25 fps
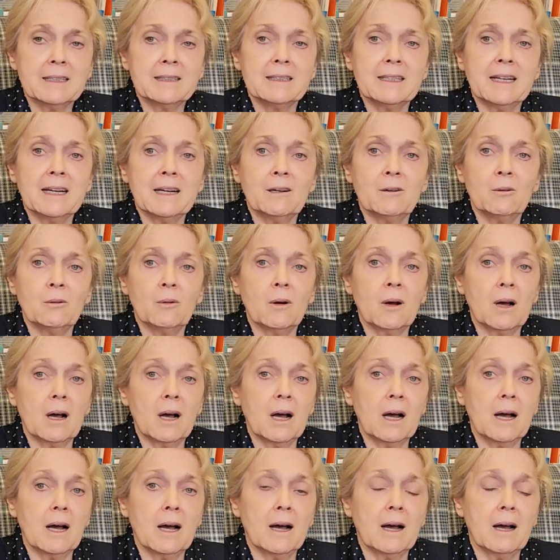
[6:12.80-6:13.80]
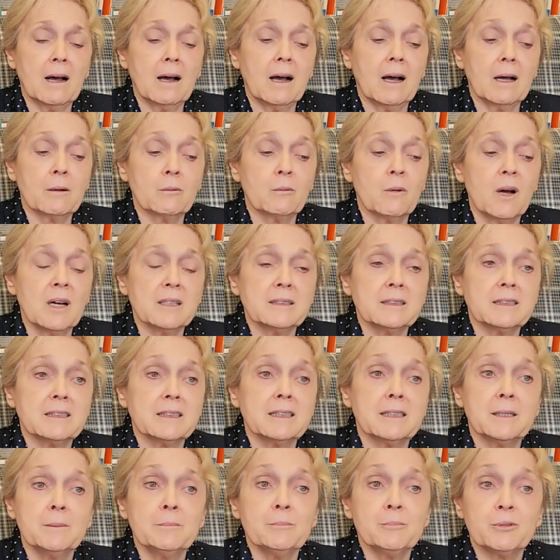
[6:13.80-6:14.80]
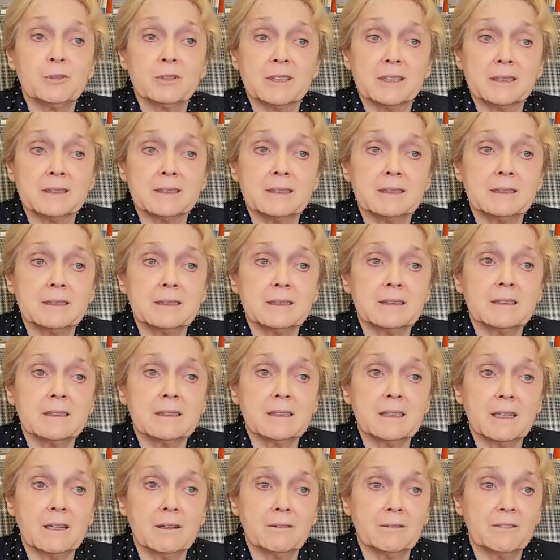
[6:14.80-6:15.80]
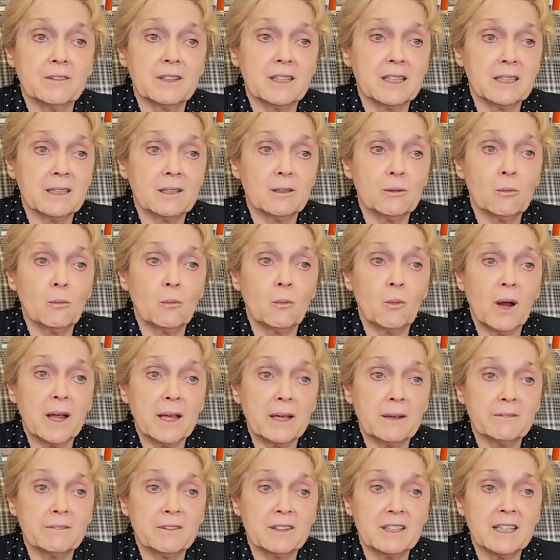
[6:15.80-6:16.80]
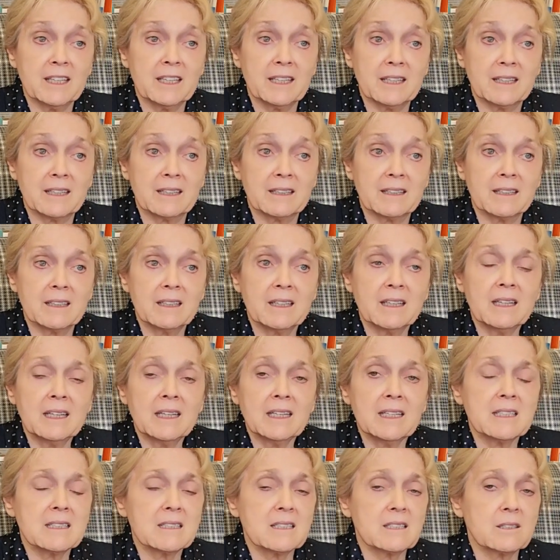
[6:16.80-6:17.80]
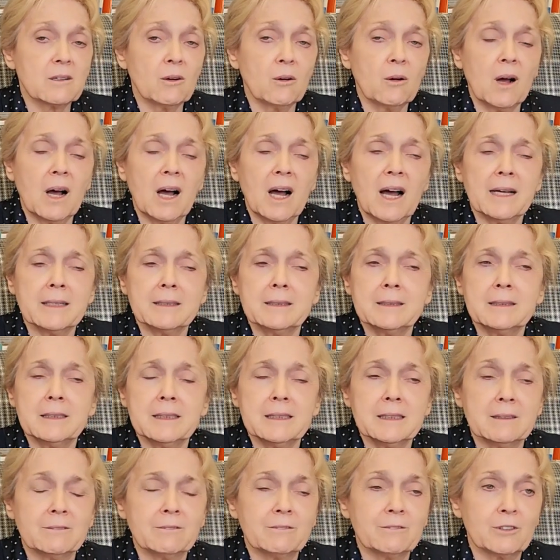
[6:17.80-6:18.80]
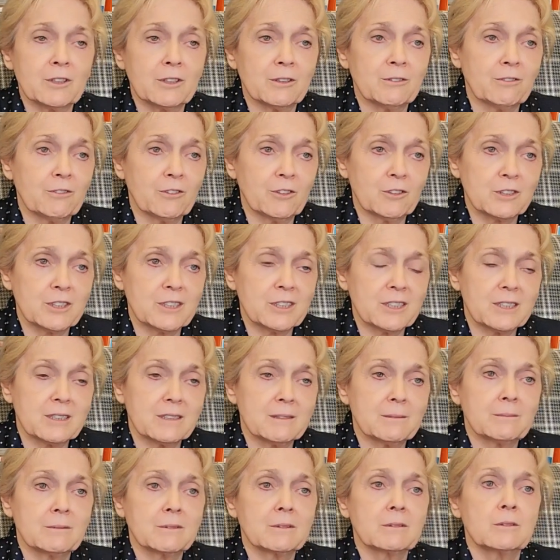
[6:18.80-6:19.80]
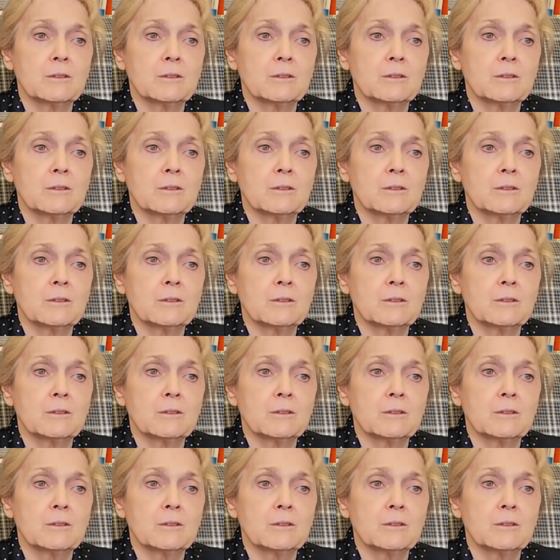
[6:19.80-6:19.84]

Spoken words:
Now, I wanted an imprint of their way of thinking. So I didn't, for the first